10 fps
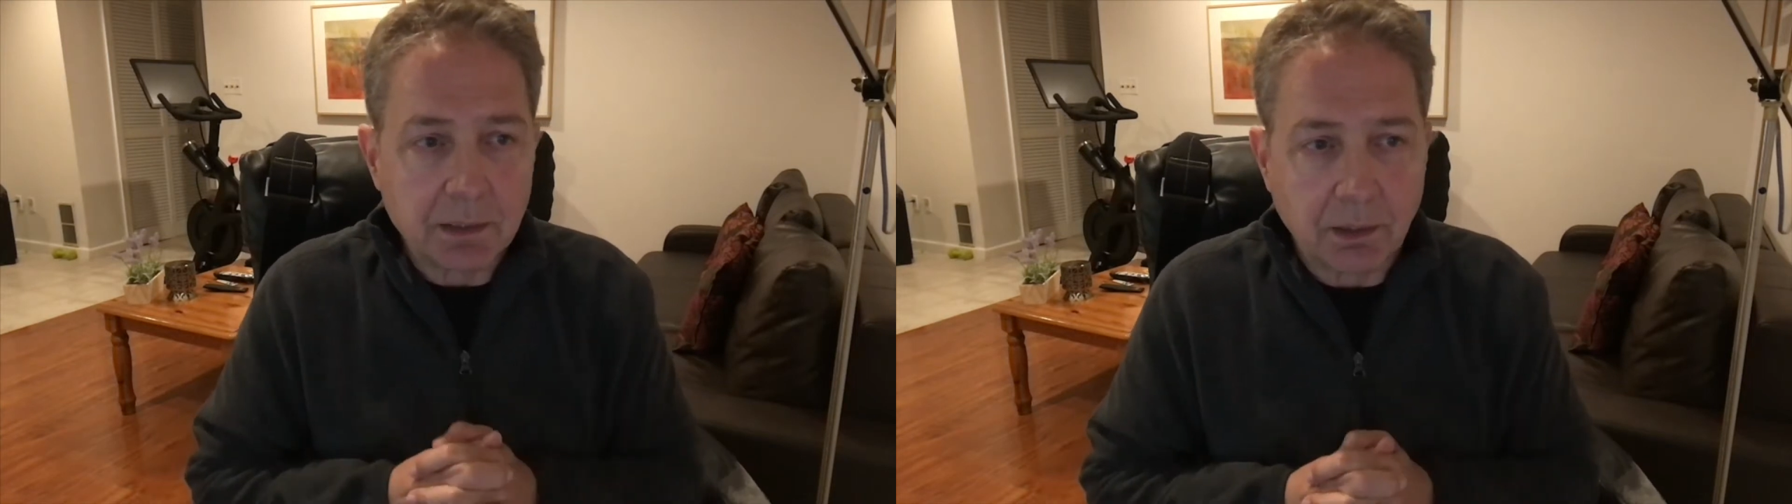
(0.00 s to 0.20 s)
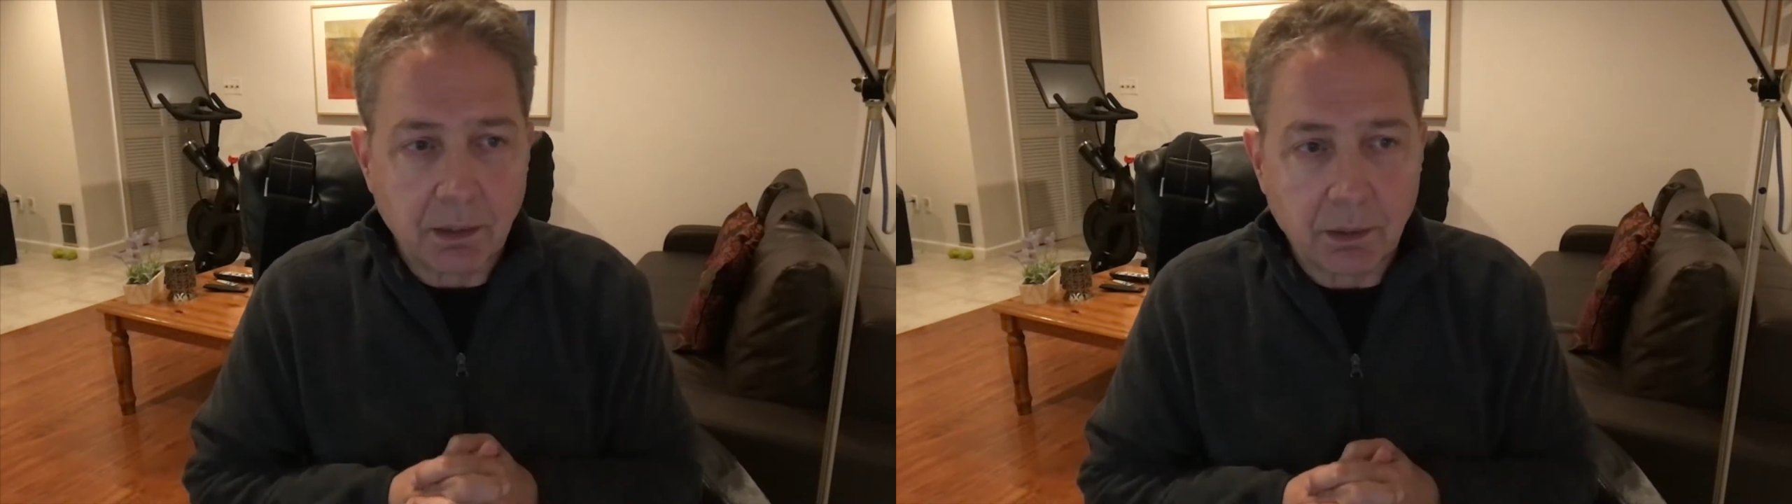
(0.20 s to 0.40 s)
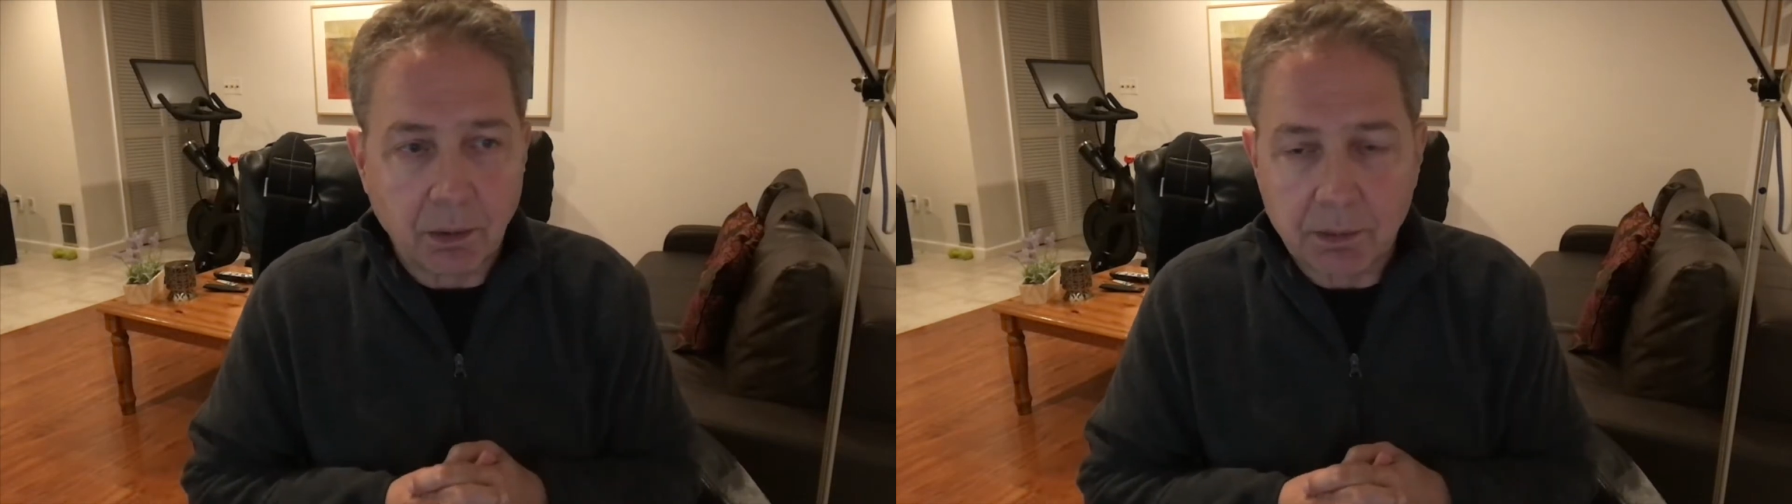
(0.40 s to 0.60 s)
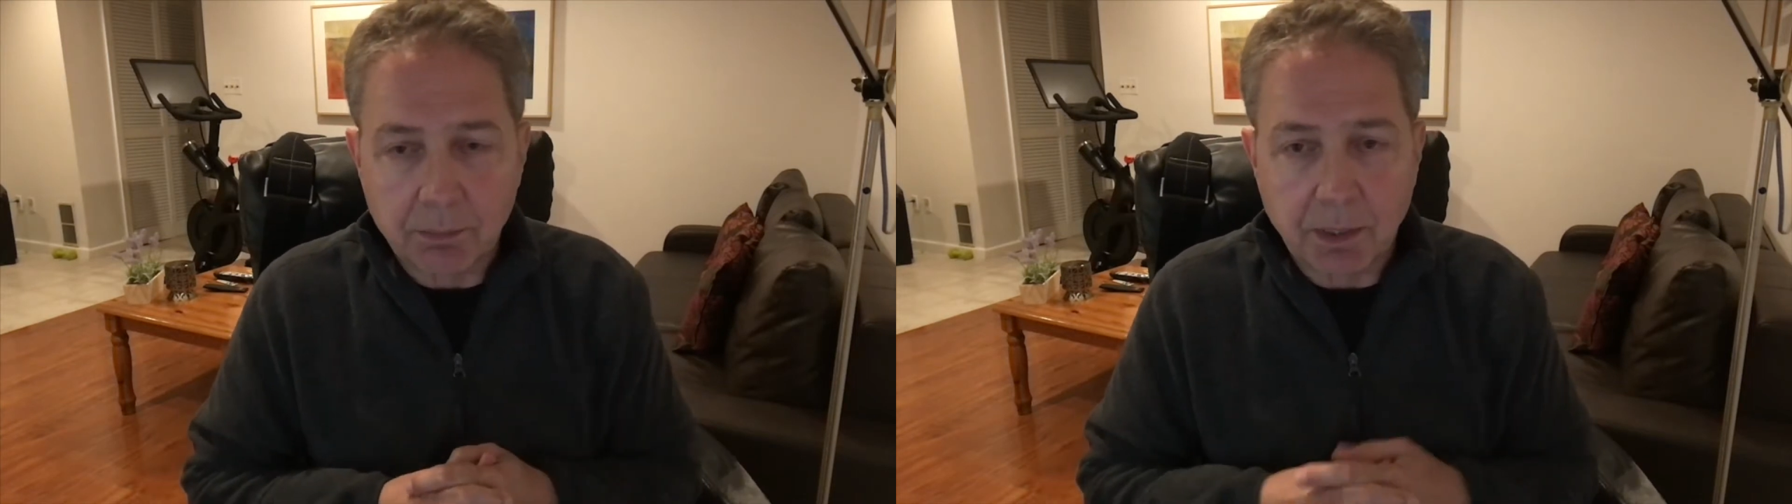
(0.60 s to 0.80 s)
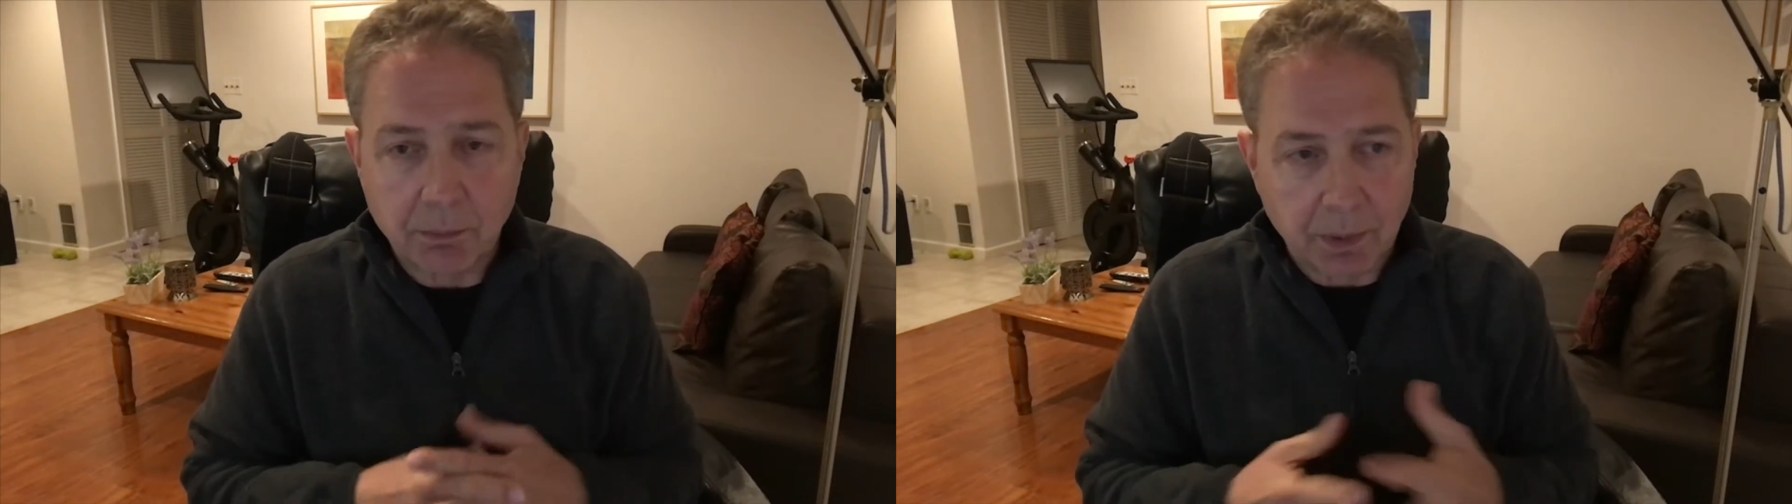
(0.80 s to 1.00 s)

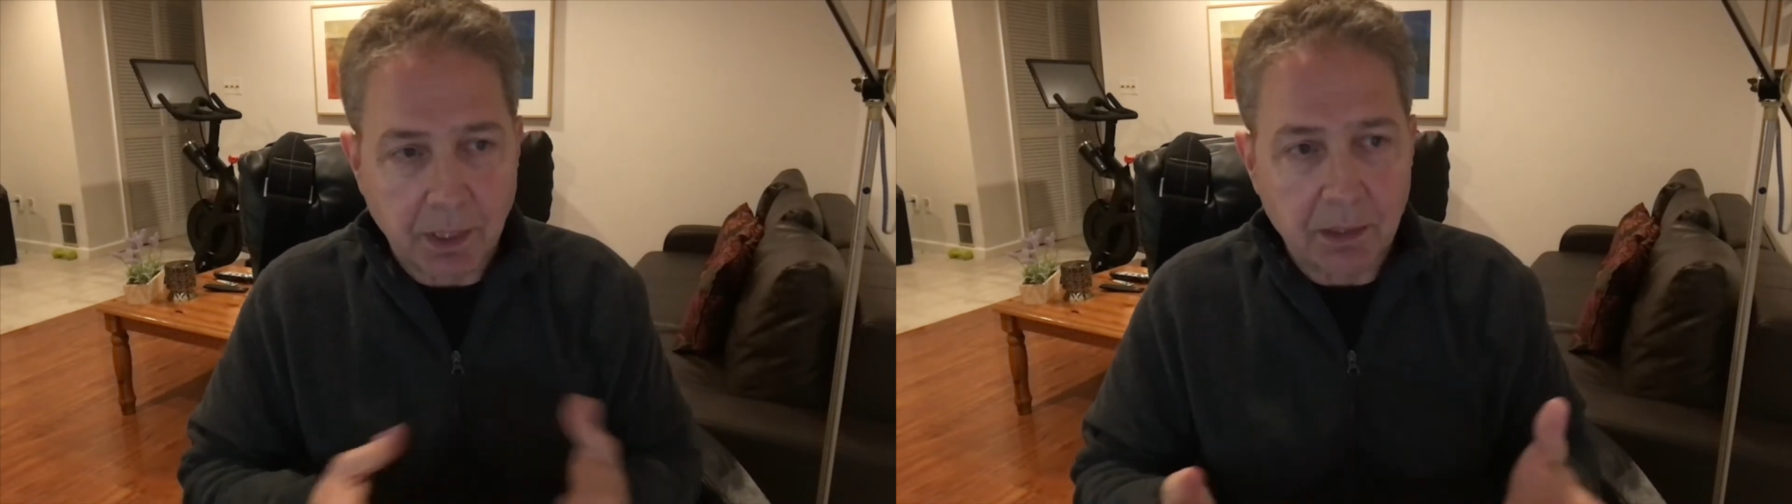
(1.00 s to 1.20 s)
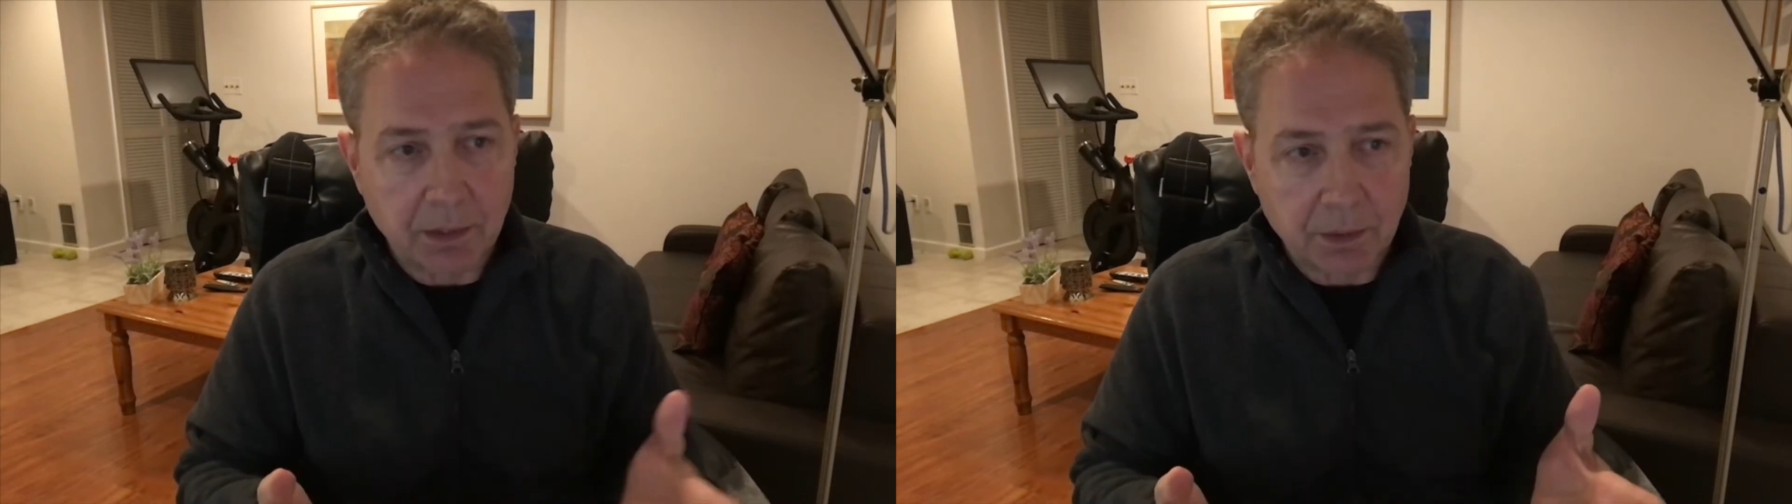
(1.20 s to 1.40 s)
augmented reality